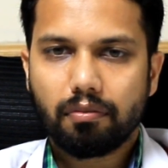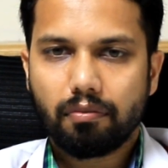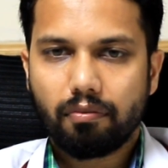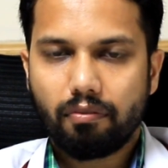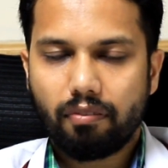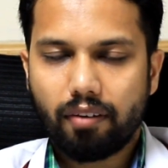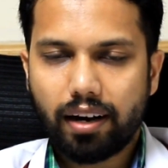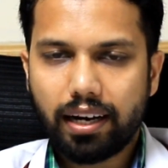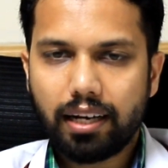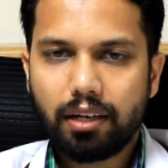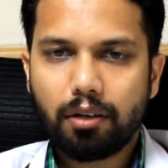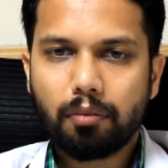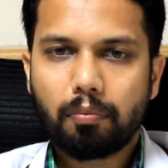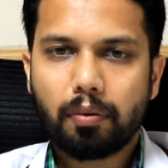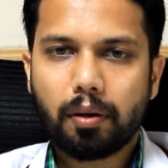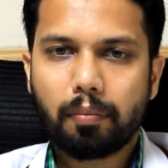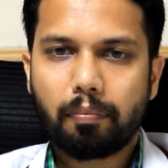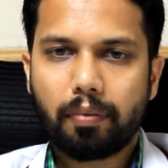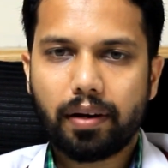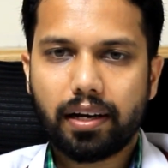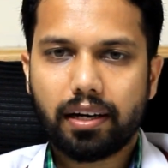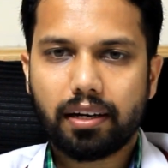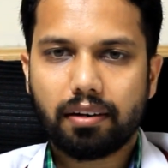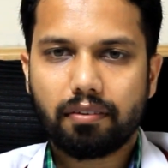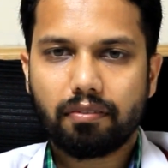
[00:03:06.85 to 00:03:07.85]
while you
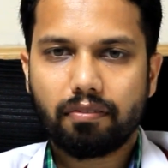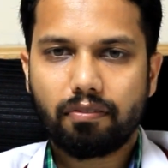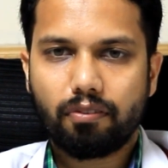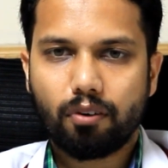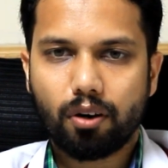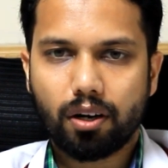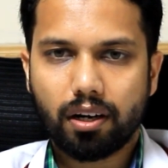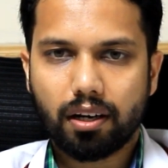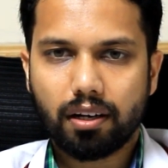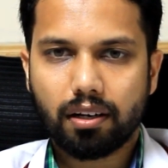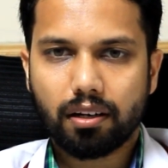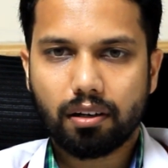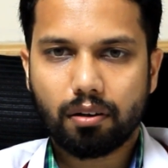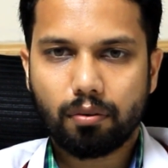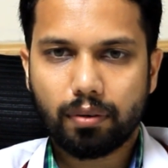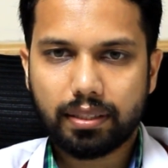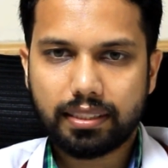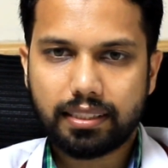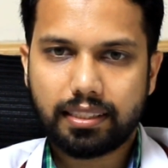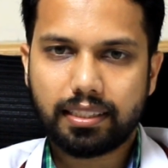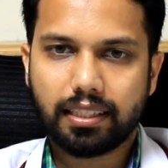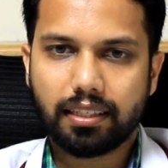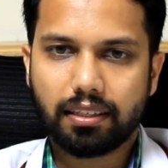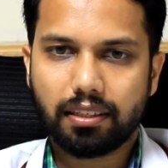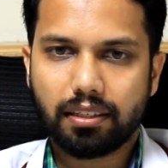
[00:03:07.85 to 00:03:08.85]
prepare for a
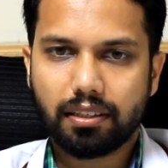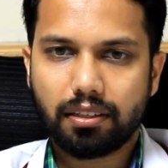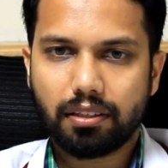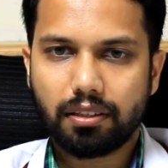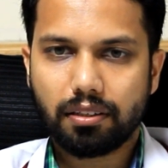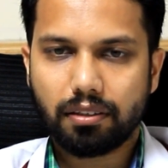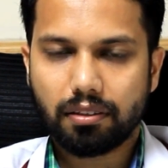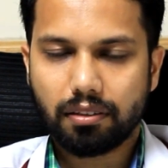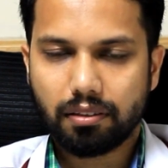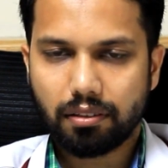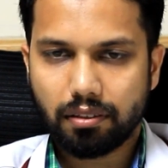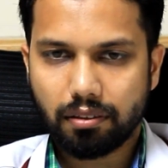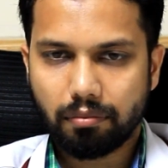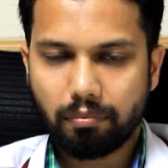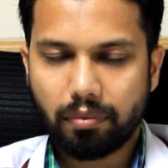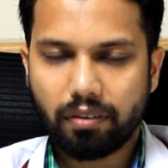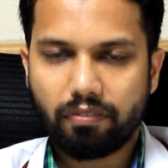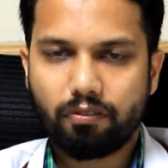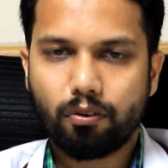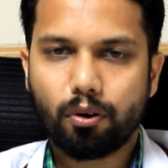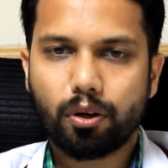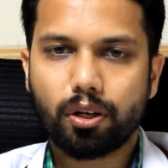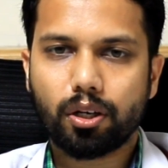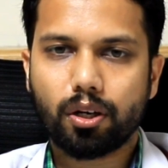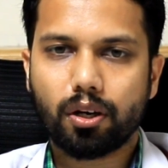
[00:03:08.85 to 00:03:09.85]
question
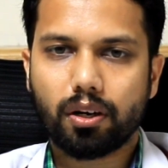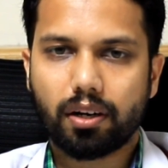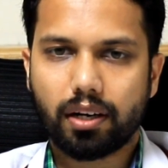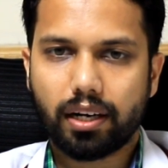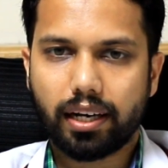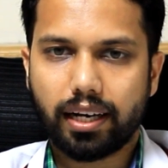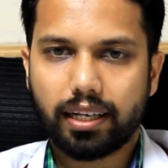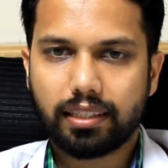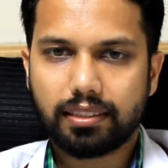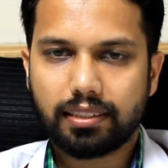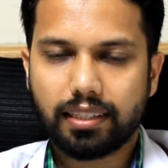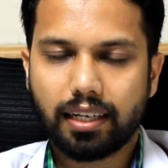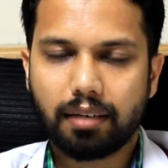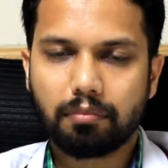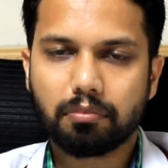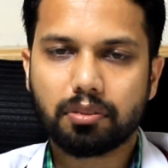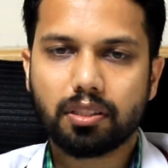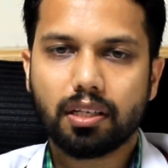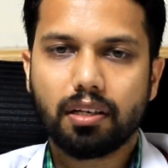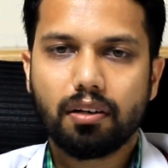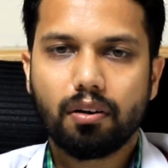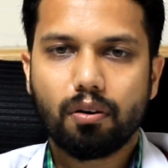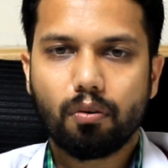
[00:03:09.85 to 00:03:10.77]
before your exams,